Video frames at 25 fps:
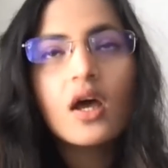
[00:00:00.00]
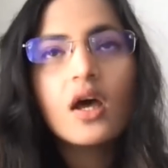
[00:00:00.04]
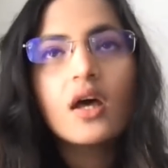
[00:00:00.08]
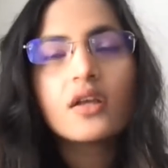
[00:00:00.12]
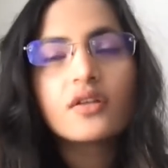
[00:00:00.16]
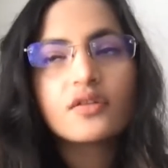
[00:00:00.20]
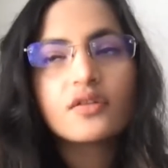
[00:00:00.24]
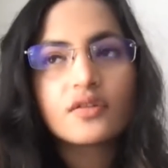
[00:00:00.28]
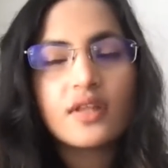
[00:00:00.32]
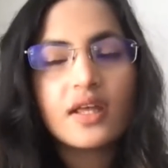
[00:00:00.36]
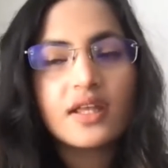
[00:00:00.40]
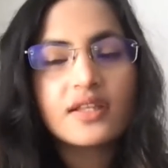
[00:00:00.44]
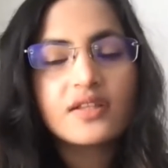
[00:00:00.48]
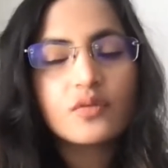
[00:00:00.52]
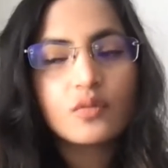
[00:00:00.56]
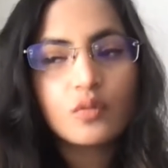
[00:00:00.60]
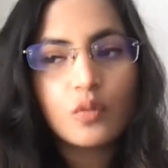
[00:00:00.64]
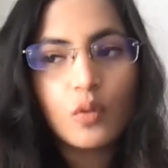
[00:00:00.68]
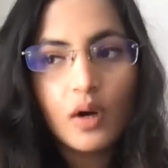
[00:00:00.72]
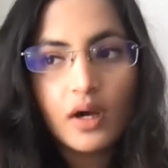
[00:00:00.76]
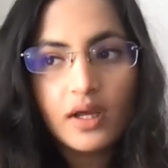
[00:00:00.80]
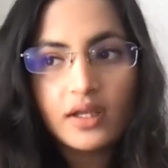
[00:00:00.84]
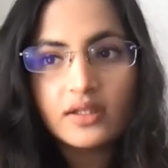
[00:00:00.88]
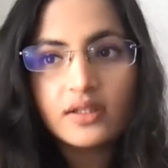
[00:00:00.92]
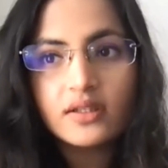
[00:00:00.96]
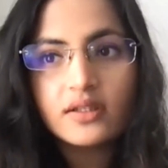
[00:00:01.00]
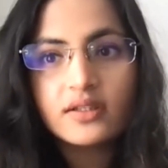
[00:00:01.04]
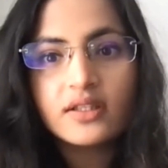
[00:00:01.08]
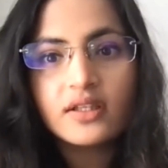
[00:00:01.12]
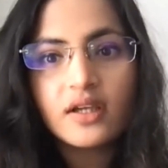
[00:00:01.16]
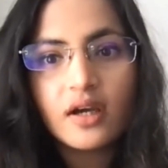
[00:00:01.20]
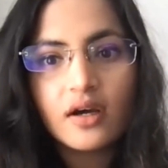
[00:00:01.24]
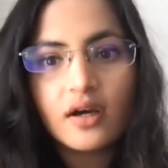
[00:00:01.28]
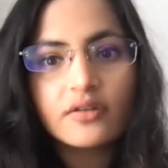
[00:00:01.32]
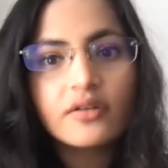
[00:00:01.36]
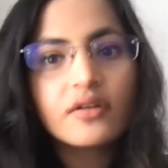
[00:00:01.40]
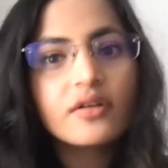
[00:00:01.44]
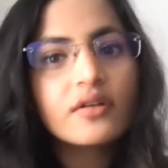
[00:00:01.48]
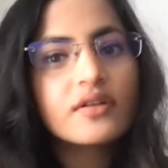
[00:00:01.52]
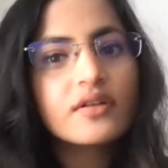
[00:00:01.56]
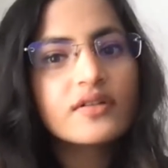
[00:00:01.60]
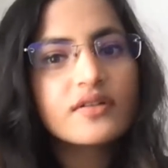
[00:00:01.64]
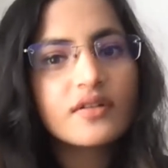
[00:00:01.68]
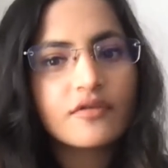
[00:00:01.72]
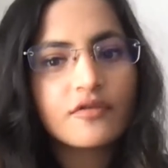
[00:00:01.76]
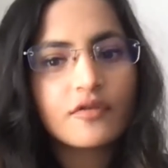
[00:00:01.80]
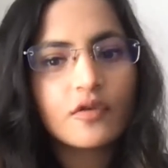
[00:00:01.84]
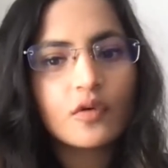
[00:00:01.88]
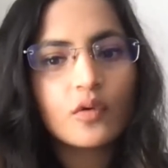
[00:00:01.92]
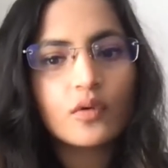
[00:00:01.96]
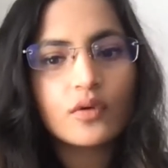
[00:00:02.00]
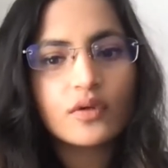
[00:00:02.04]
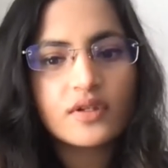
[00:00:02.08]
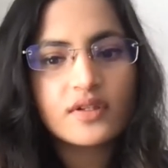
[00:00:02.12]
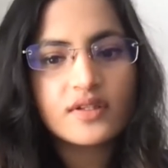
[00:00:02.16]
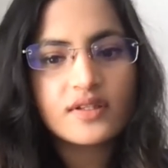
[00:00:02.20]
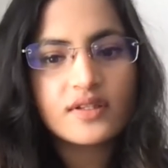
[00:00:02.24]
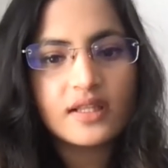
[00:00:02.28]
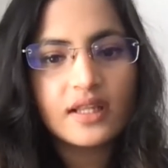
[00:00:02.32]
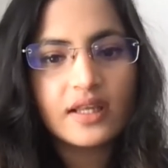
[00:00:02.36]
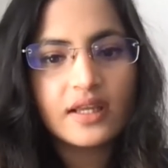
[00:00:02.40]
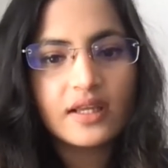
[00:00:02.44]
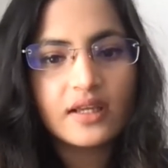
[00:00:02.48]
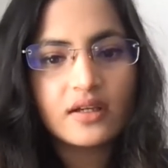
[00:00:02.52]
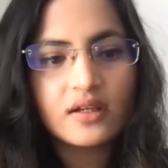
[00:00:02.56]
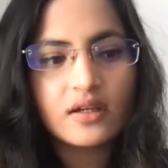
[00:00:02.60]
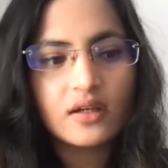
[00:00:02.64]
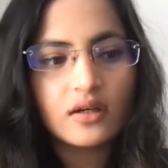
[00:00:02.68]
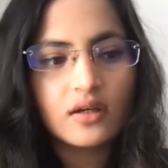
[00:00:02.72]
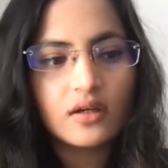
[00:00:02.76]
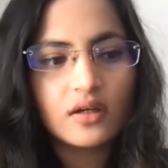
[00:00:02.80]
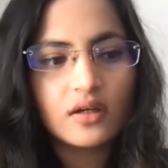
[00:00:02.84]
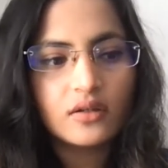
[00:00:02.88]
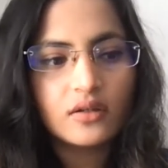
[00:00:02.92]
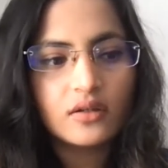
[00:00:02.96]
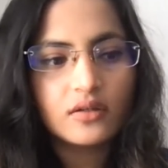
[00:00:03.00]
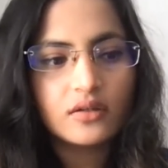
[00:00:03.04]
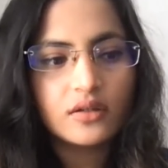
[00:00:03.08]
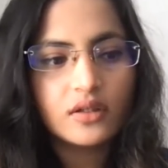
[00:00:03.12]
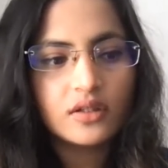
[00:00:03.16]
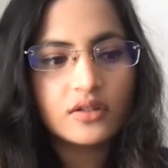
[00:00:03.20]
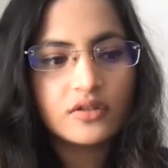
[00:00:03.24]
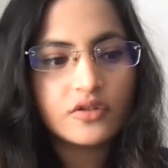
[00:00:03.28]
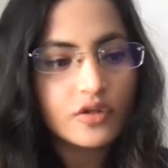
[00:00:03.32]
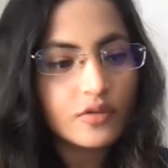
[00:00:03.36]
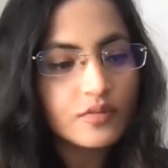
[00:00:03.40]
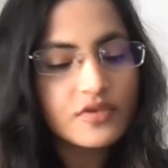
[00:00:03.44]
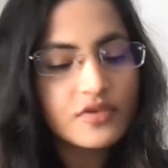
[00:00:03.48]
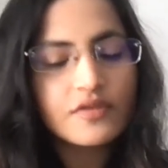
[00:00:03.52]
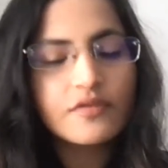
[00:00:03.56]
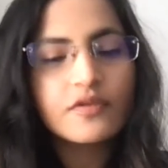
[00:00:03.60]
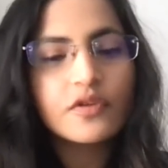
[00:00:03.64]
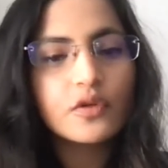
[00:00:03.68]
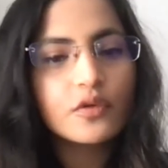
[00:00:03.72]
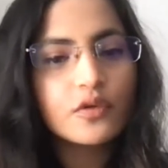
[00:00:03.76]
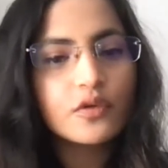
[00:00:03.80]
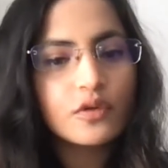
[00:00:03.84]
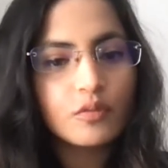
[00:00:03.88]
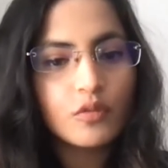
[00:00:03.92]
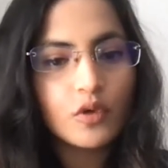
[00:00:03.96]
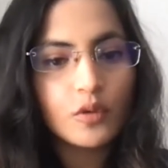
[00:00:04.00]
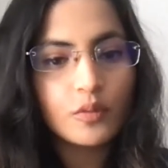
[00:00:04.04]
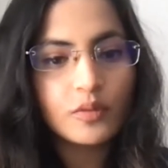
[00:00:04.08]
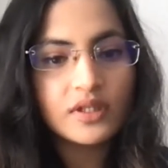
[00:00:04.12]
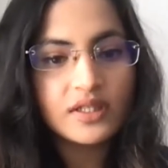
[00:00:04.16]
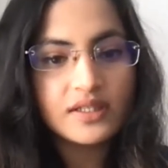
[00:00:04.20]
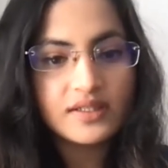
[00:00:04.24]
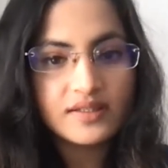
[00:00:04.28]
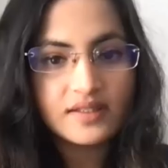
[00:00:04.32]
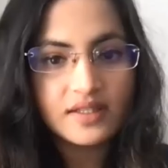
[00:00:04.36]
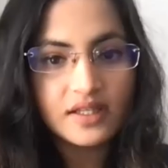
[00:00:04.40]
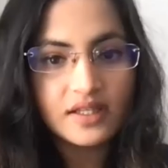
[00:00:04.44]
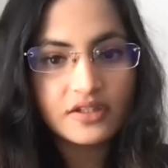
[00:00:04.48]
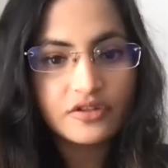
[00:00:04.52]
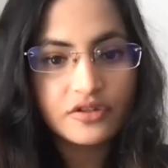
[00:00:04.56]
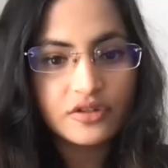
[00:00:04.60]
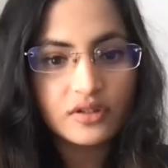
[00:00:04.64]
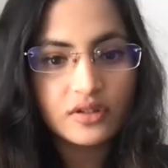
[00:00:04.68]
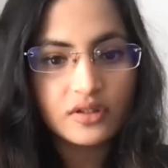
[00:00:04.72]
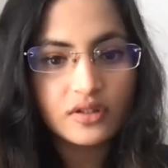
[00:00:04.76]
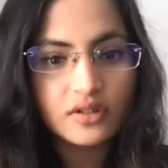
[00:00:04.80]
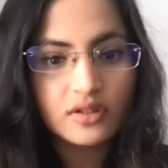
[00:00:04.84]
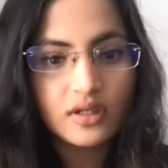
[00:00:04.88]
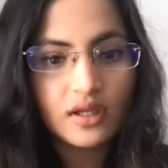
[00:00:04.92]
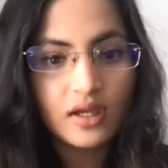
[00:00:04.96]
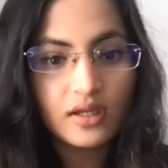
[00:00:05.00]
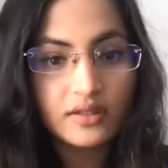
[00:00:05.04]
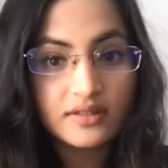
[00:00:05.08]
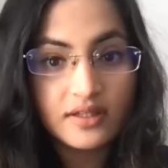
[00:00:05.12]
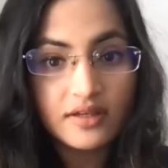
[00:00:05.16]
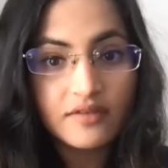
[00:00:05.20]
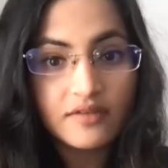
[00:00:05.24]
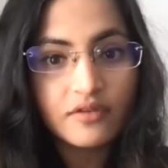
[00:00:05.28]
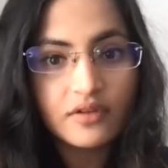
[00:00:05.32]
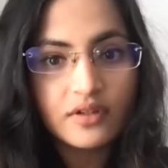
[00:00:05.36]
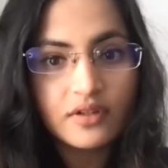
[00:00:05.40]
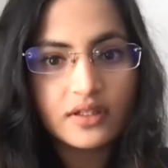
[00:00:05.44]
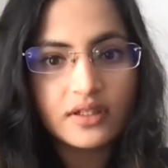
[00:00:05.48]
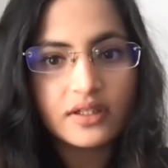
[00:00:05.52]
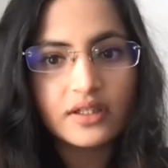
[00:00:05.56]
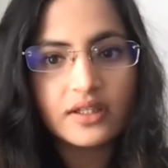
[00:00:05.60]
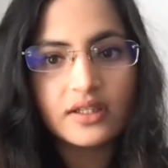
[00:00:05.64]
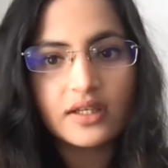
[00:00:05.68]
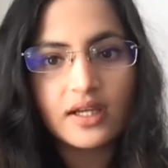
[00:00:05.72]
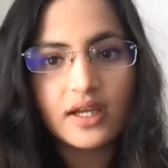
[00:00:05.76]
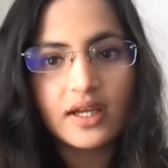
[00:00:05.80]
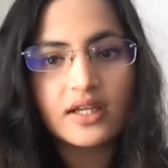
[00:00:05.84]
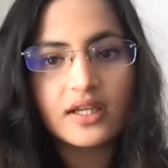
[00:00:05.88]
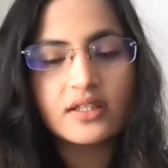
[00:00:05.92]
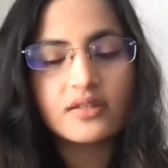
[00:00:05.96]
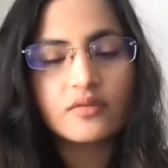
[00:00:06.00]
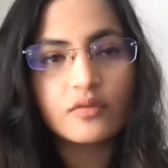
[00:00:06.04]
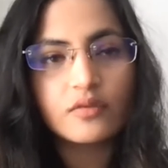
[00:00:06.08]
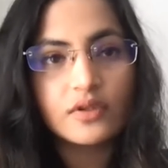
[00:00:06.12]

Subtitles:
So that's one. And the other is, of course, like in terms of youth mobilization, definitely, right?